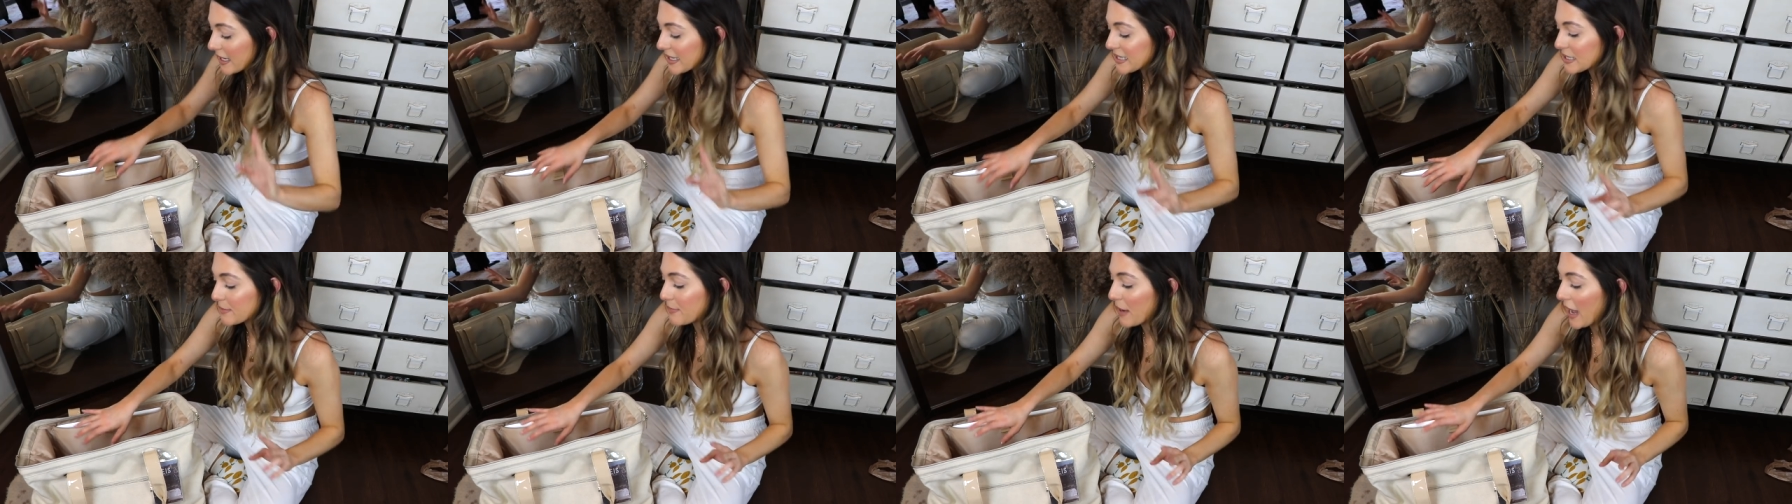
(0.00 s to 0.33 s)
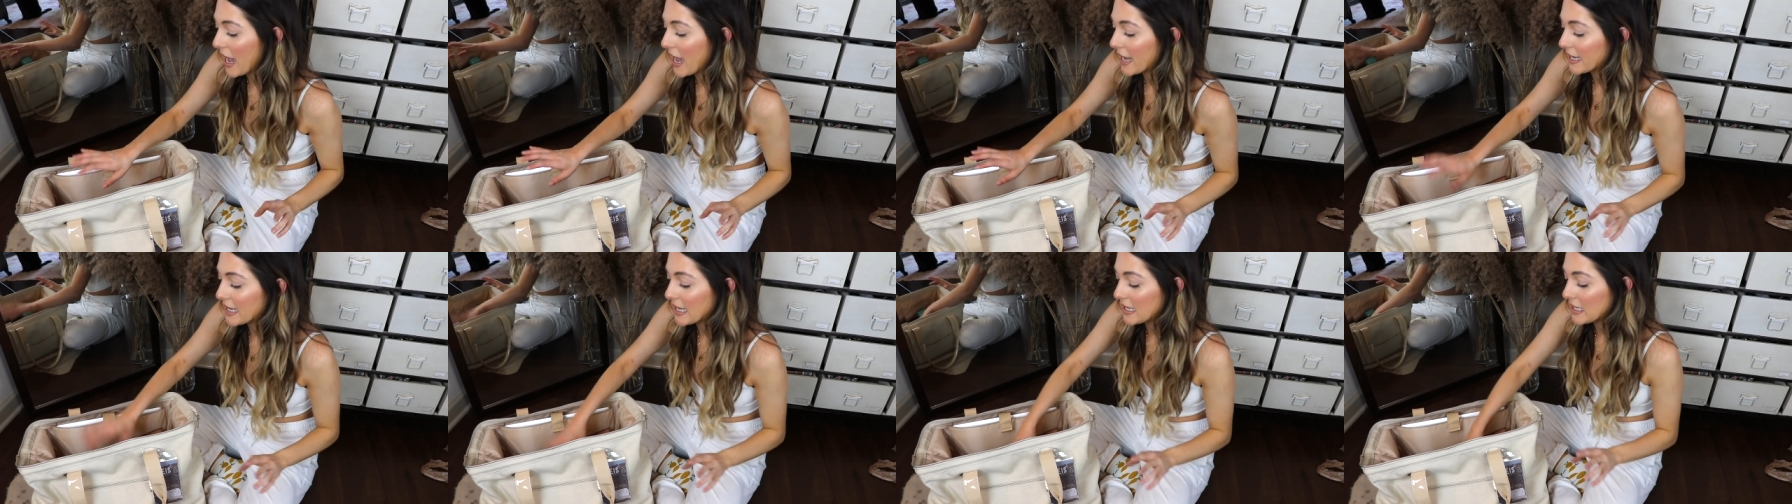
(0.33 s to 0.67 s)
like to
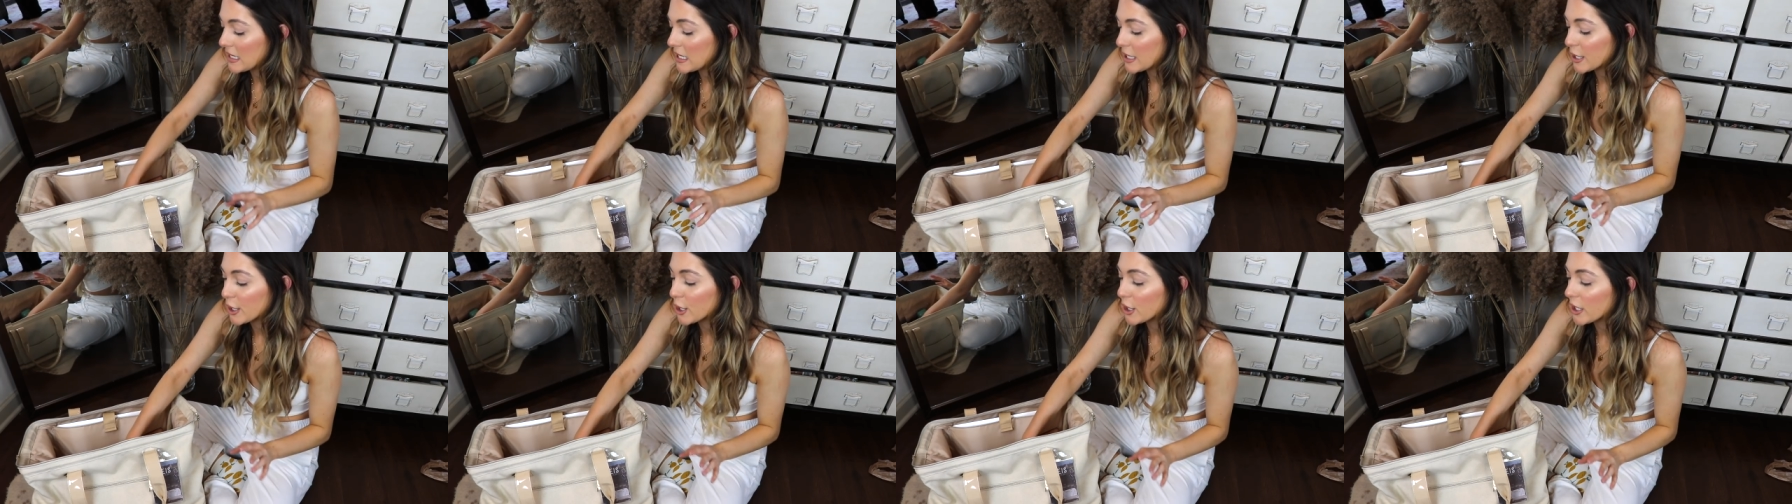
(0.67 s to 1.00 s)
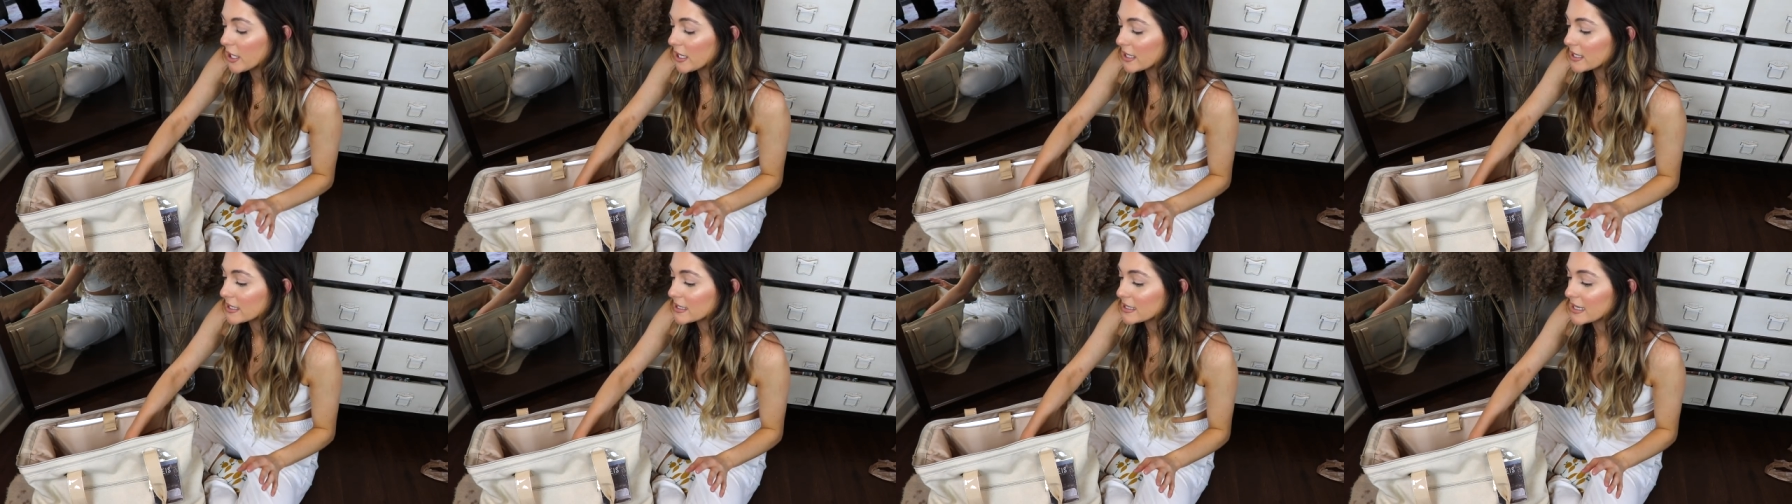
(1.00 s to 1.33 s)
pack in here
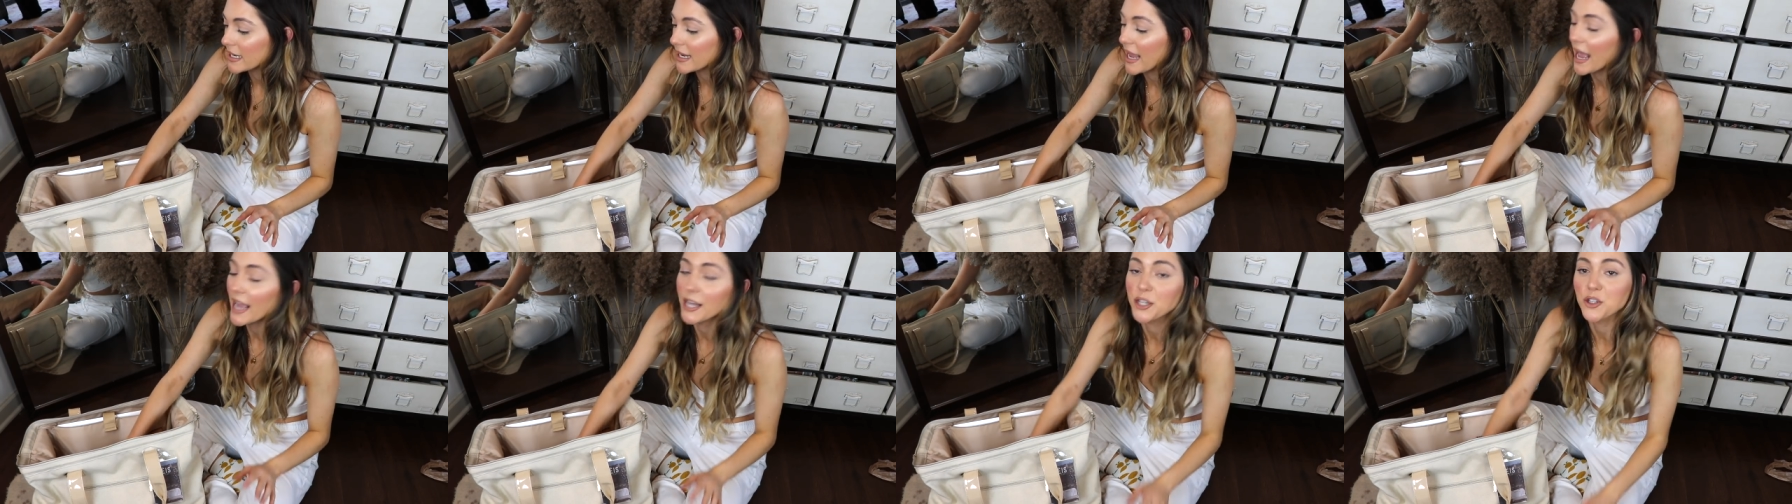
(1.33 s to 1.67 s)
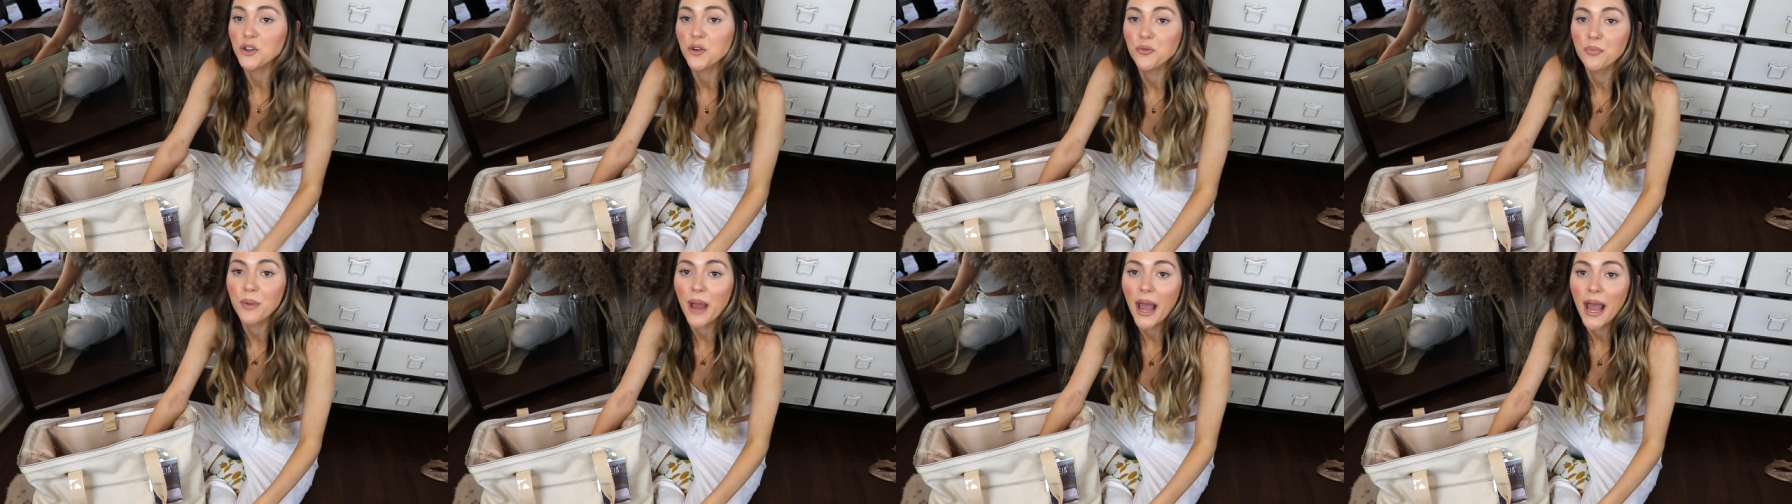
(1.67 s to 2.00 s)
is like
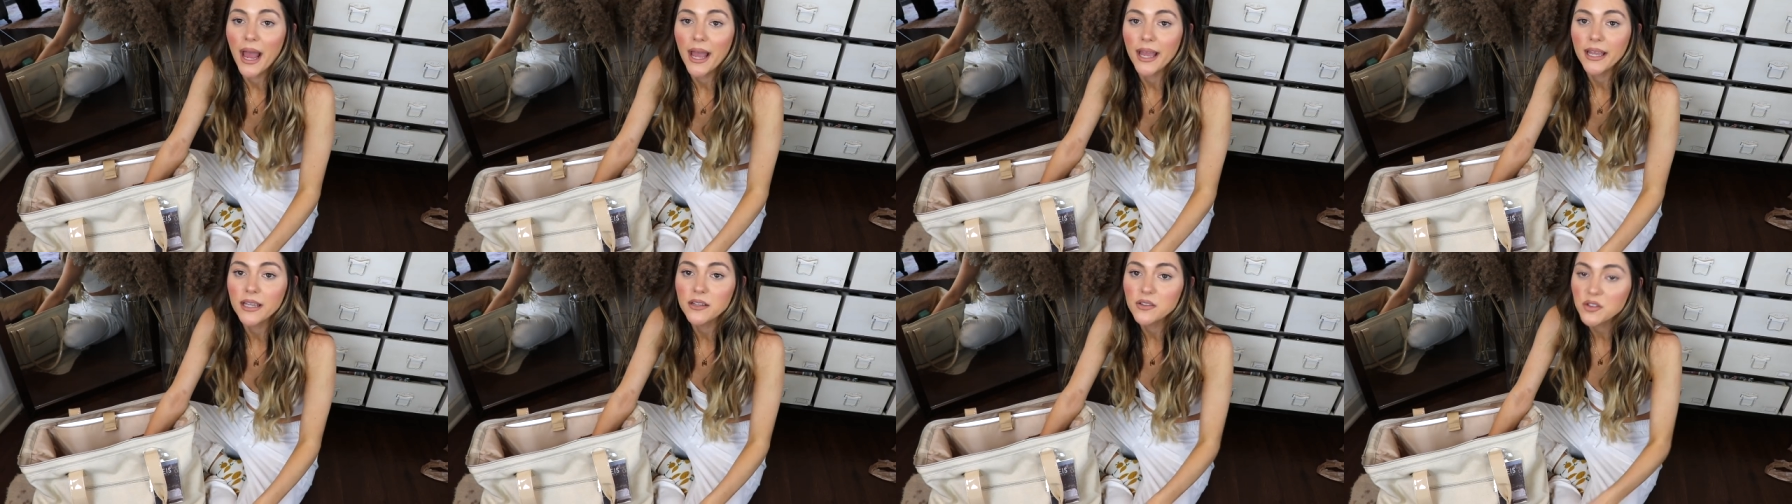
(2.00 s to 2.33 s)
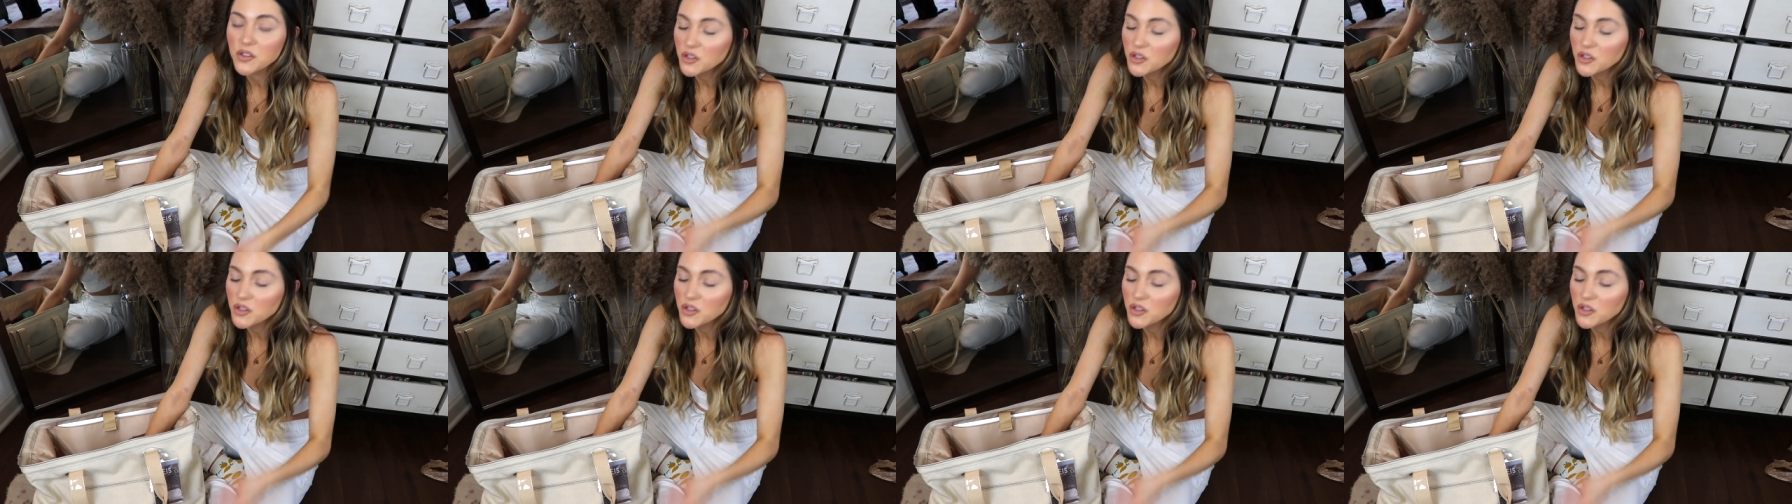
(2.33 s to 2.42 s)
extra bags,